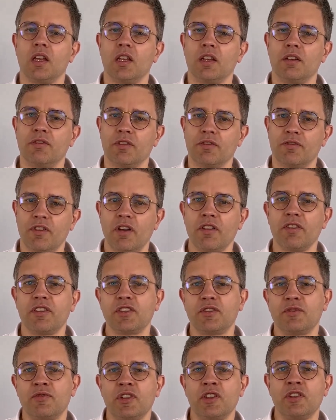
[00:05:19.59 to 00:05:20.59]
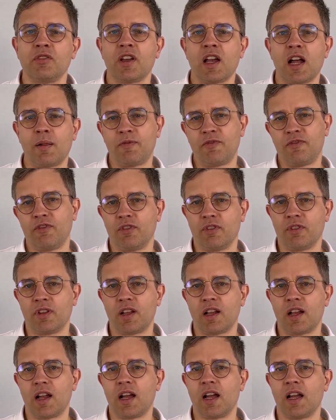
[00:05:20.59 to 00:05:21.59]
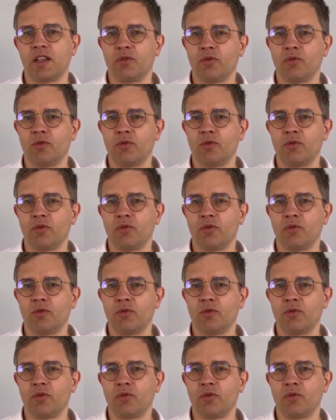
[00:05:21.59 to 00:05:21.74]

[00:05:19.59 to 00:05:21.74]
If you found this video helpful, I'd